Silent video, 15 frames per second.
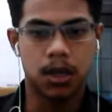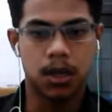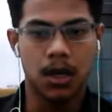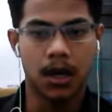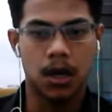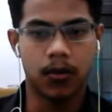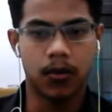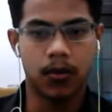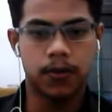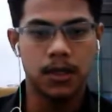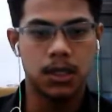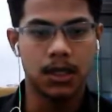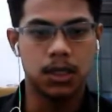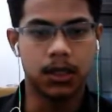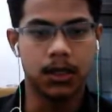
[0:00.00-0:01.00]
however,
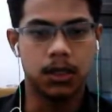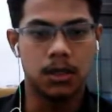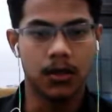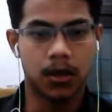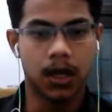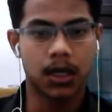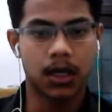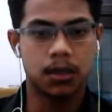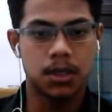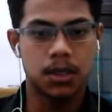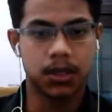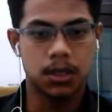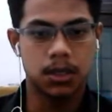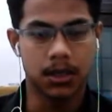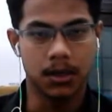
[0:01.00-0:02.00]
the door alarm
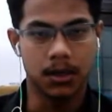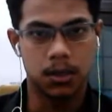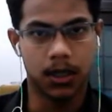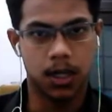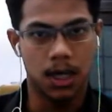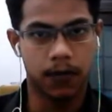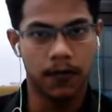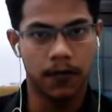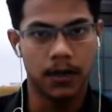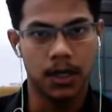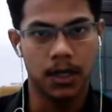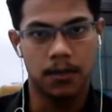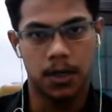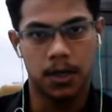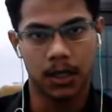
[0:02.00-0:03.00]
system that have in the
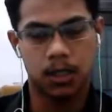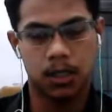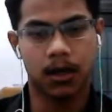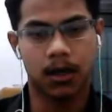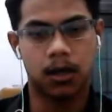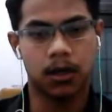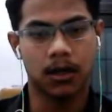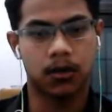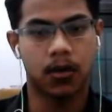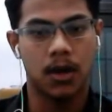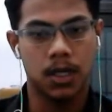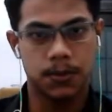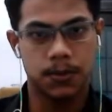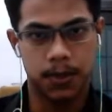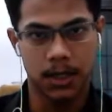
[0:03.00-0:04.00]
market are quite
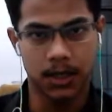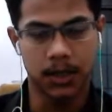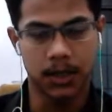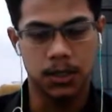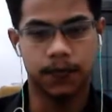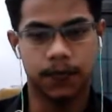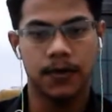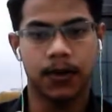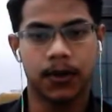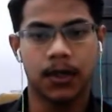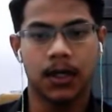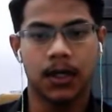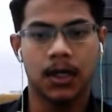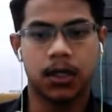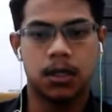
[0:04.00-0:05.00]
expensive.
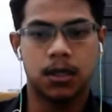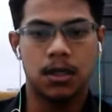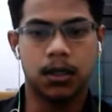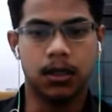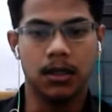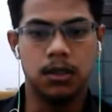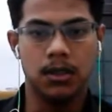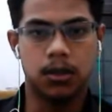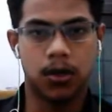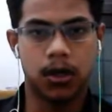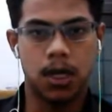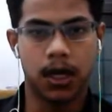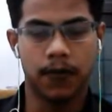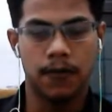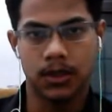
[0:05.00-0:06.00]
Not
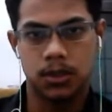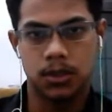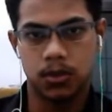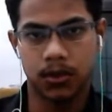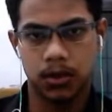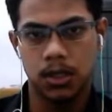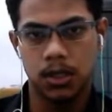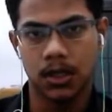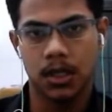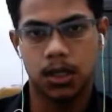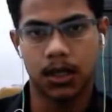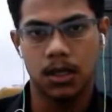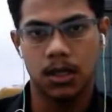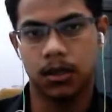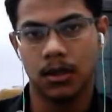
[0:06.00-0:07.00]
every student
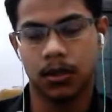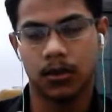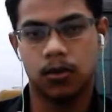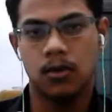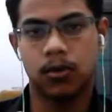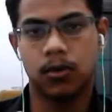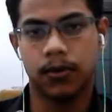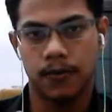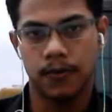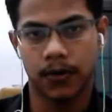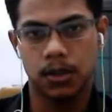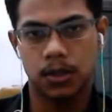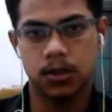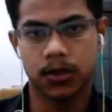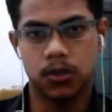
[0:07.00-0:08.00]
could afford
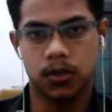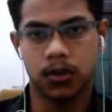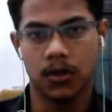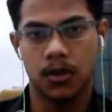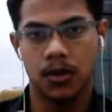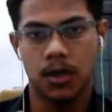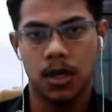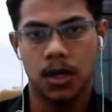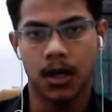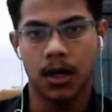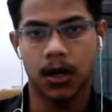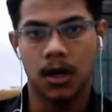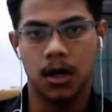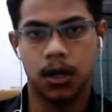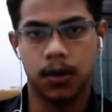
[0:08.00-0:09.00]
it to
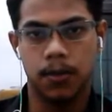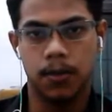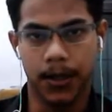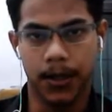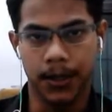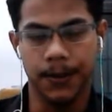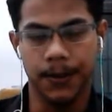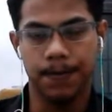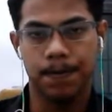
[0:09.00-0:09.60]
buy it.